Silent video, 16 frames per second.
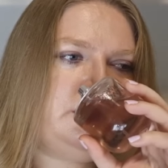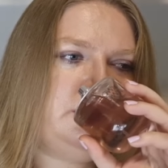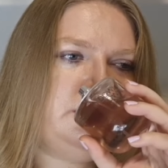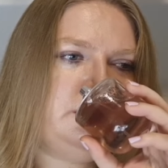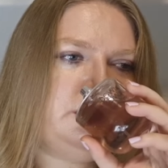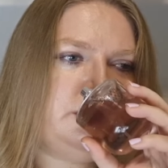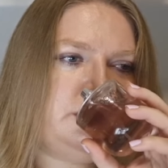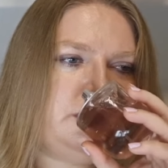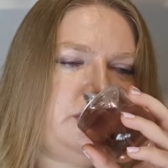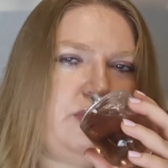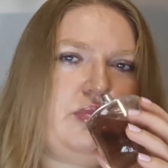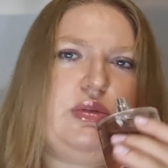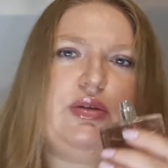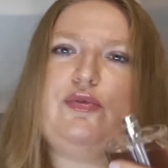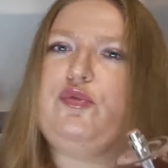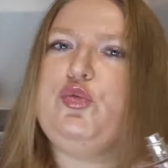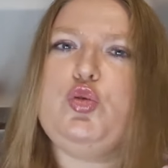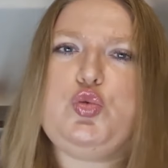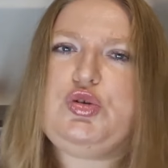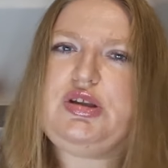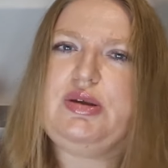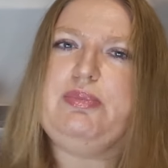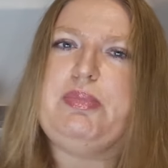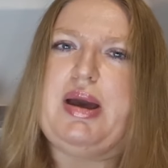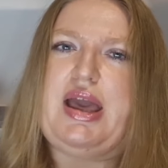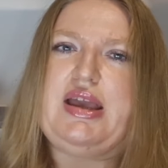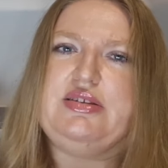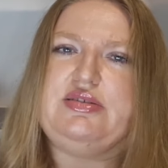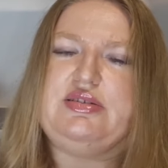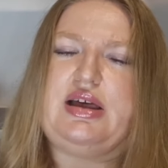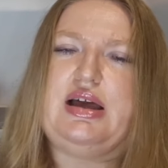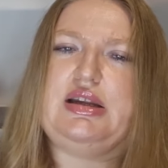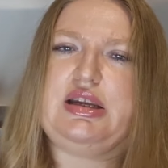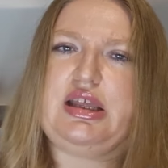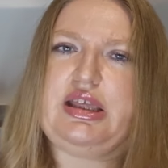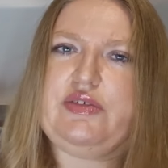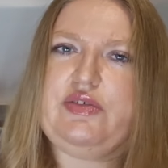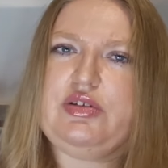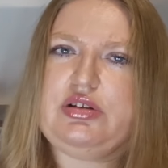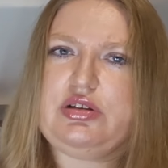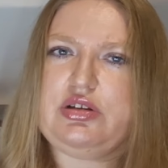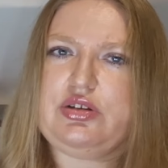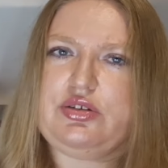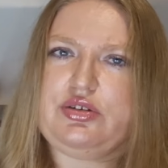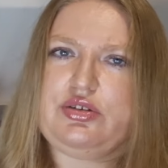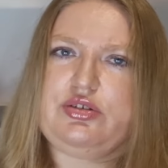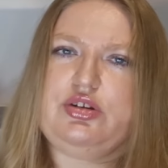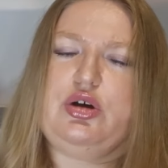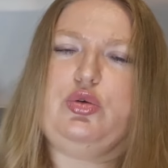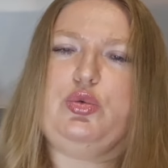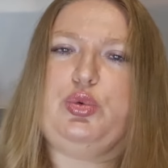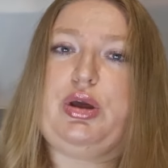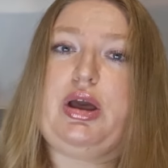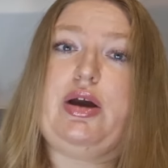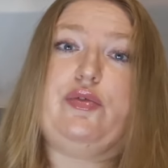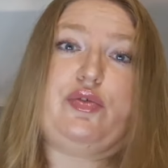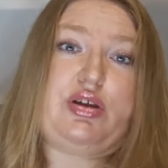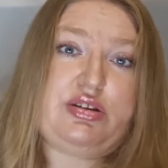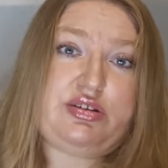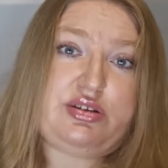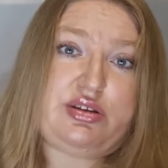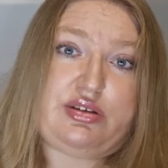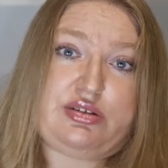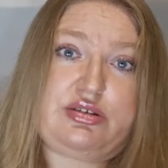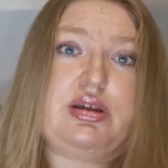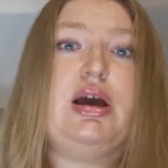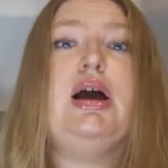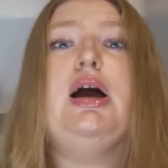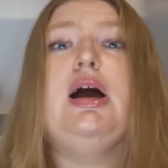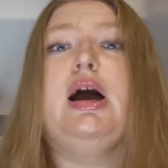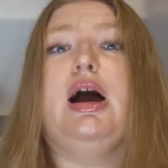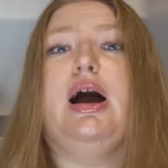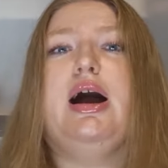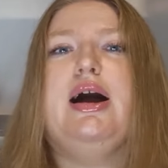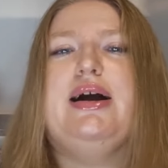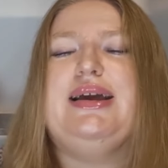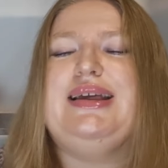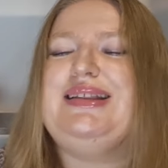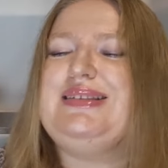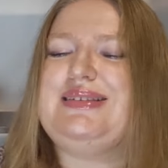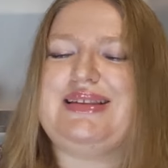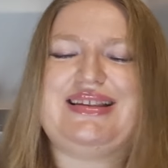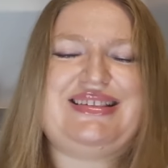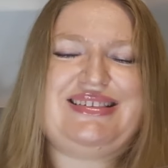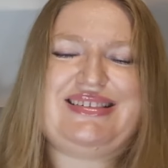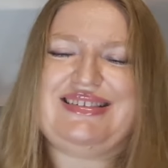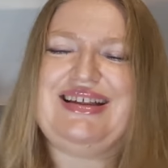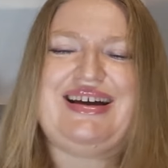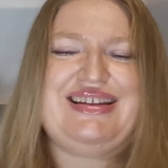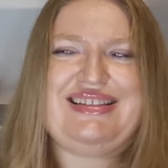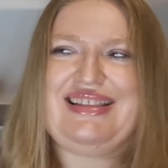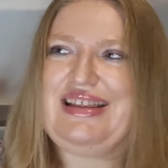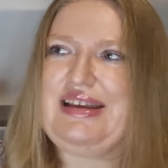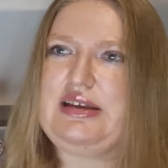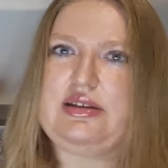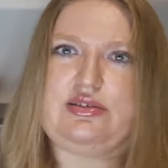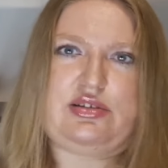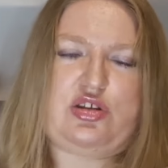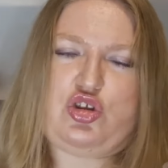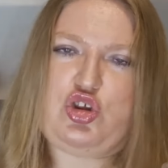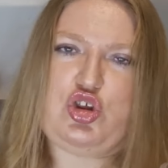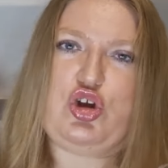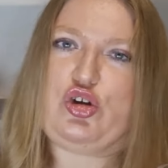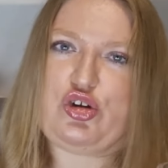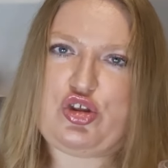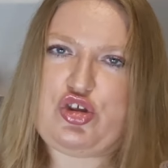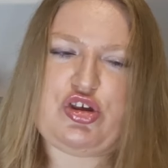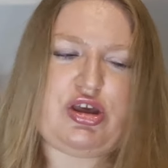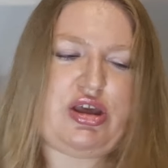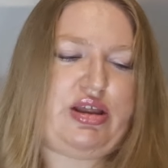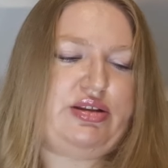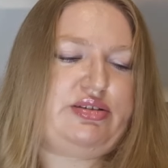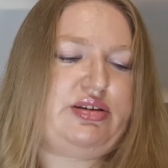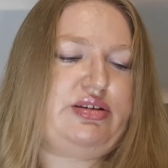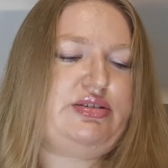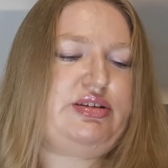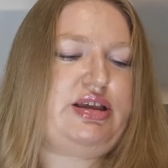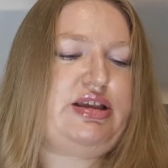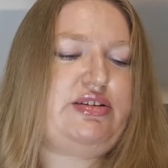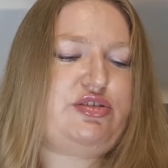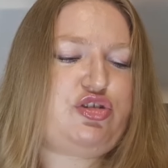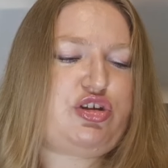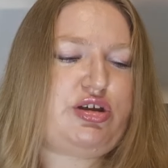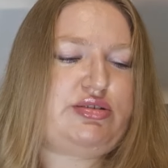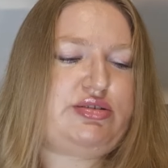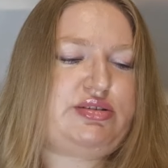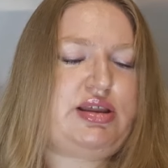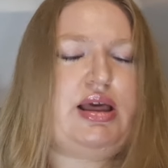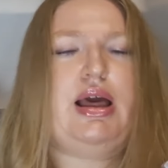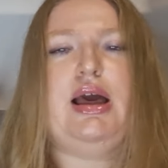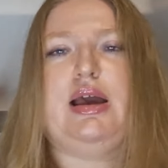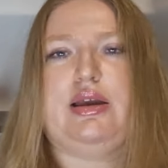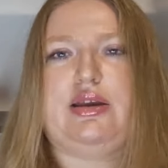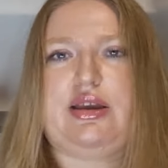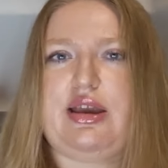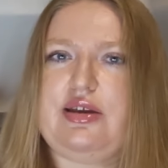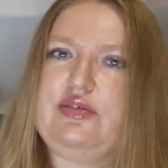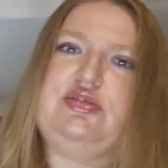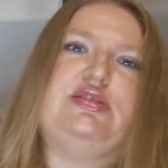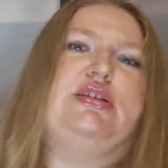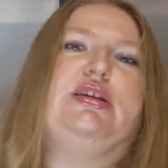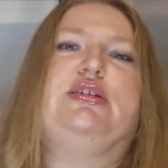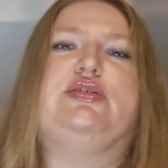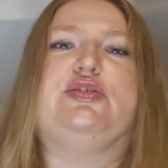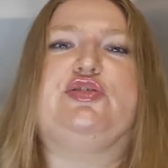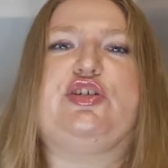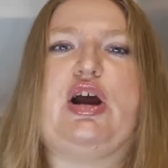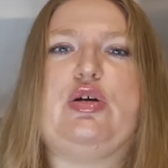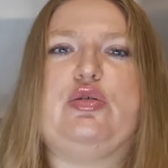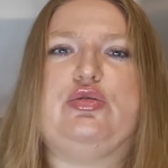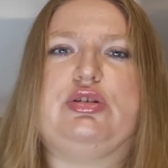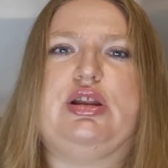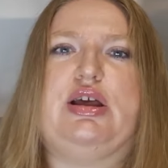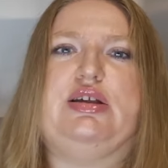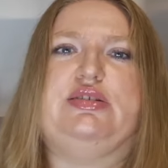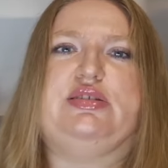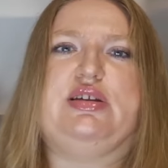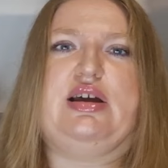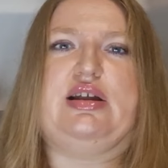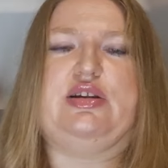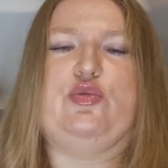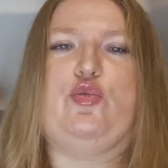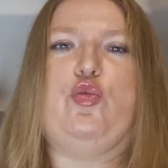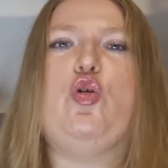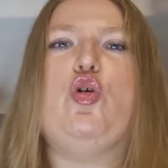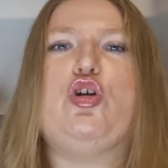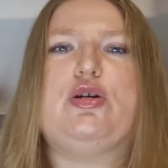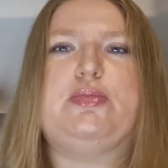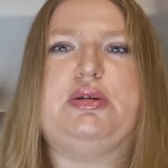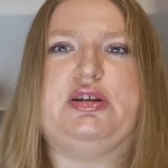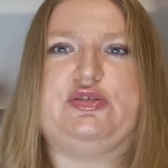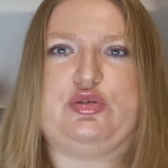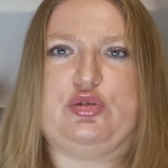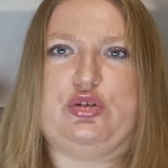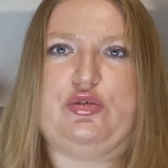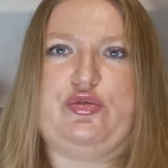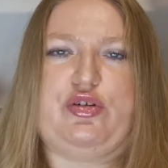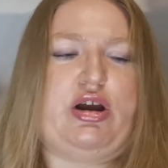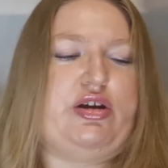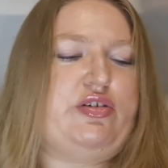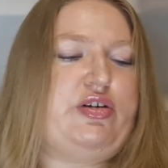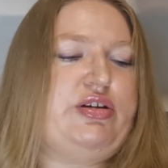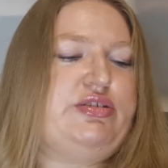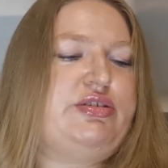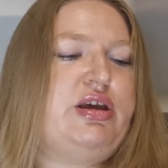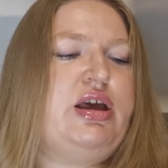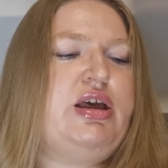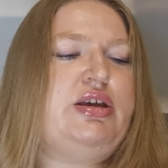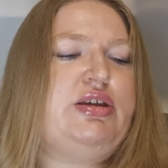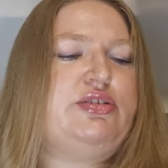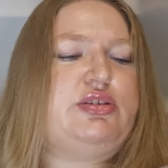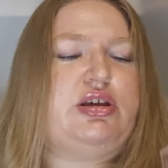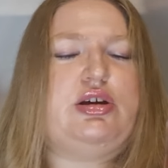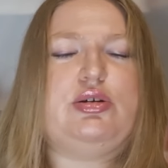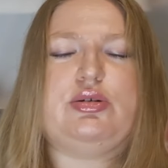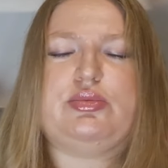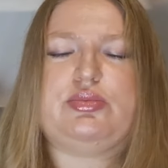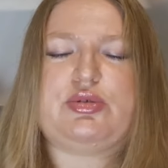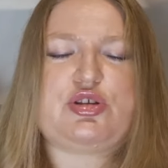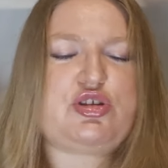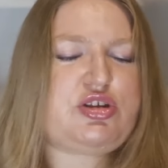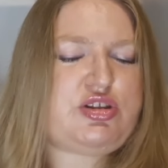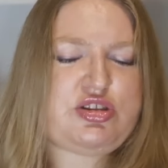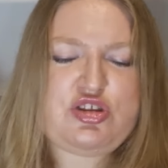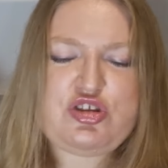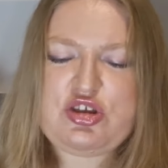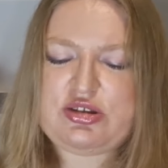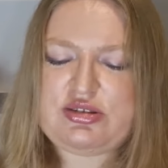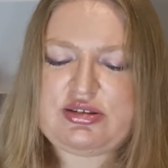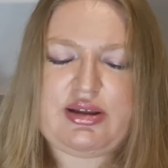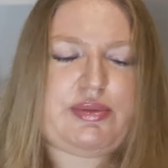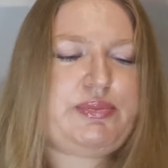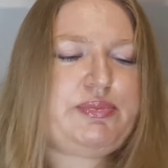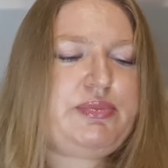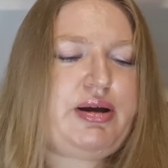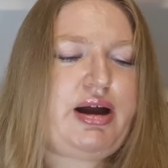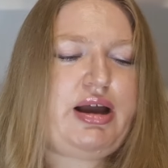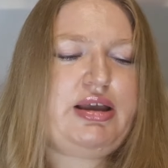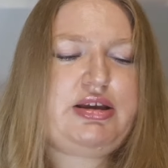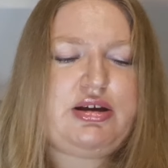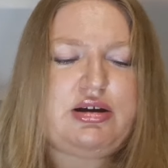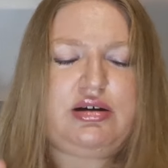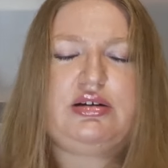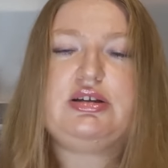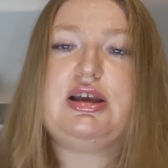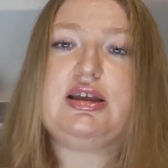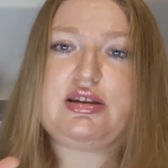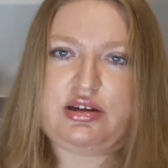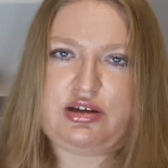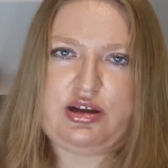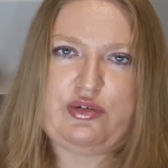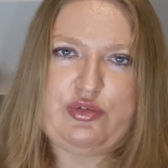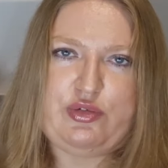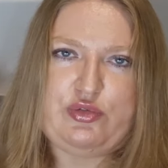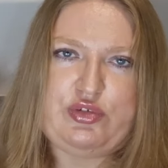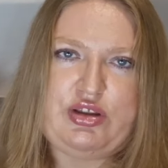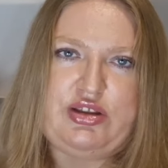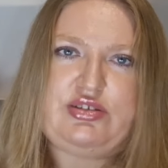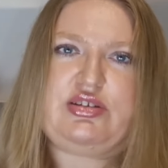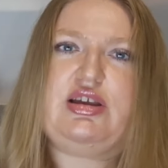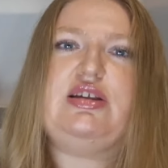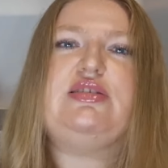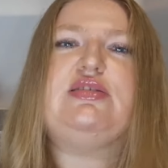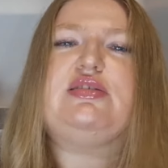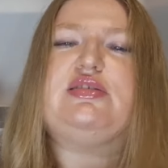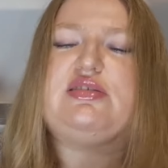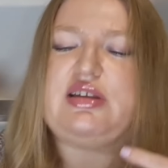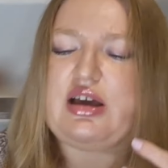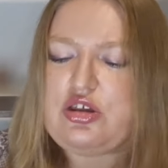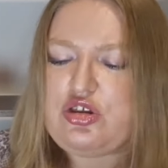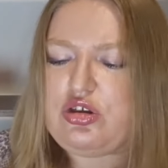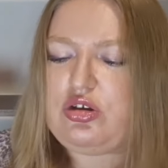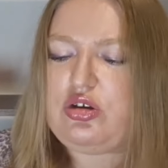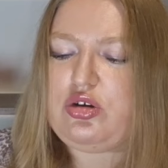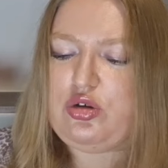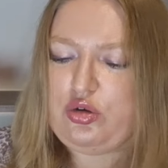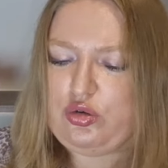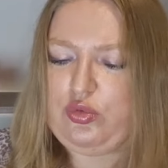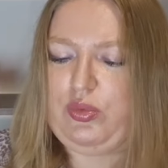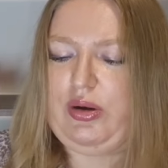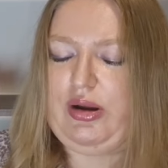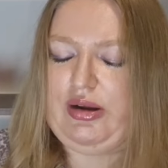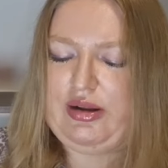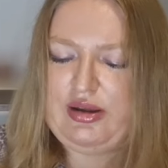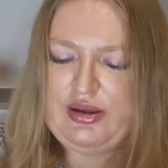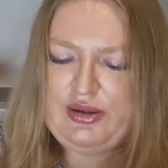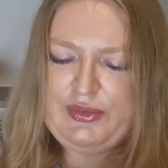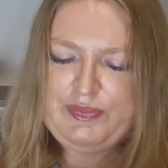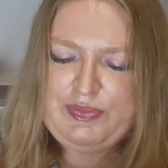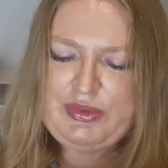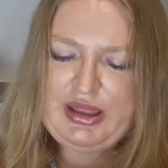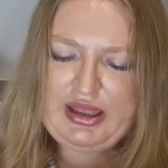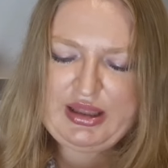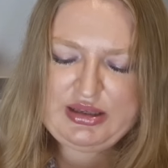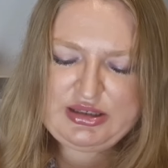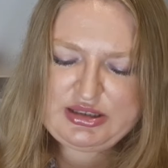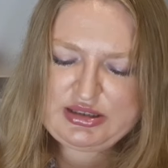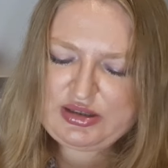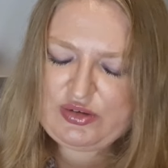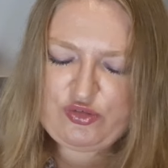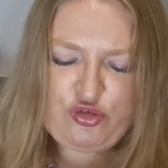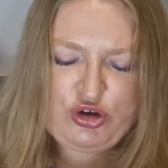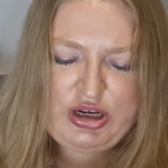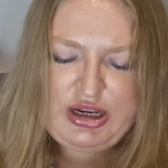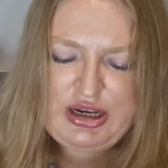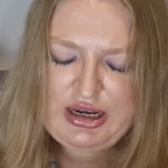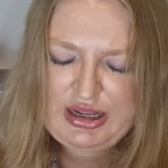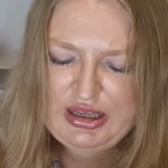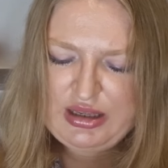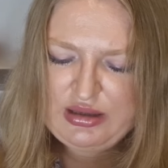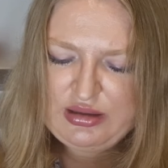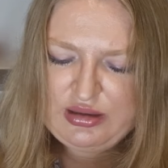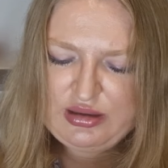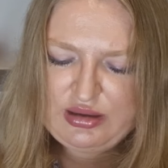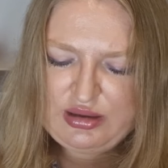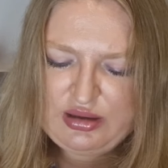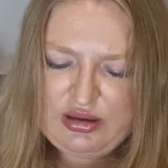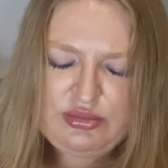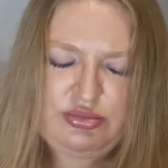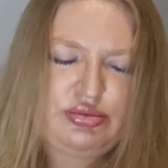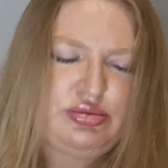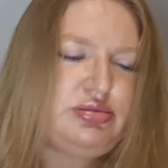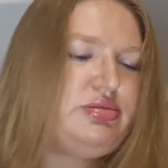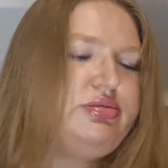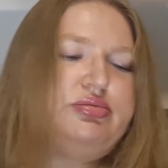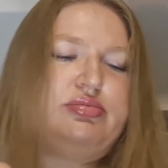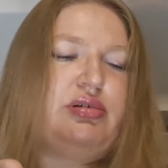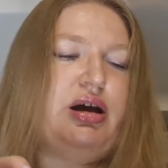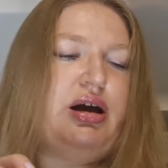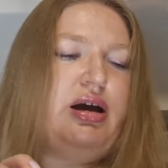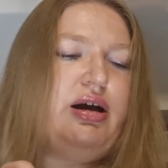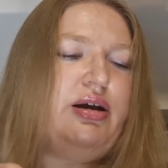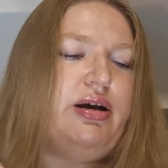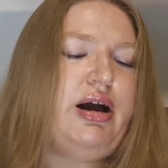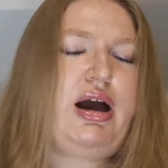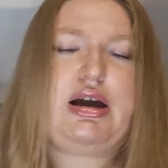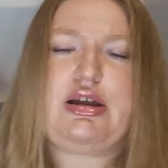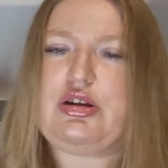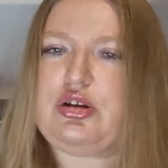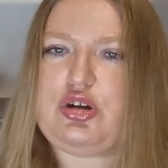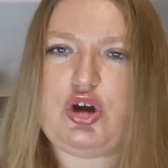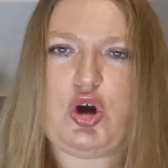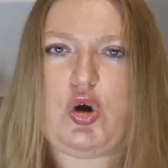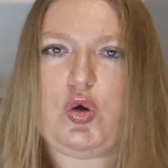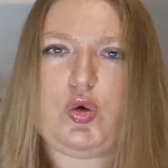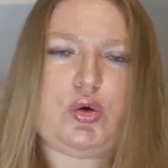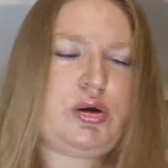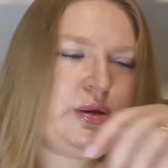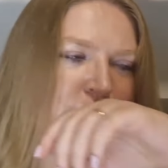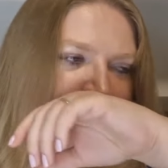woody base. And even though we have incense, it's not like it's a churchy incense. It just gives this roundness and warmness to the fragrance. So it's just I can't get enough of this. It's such a good one, and really, I don't know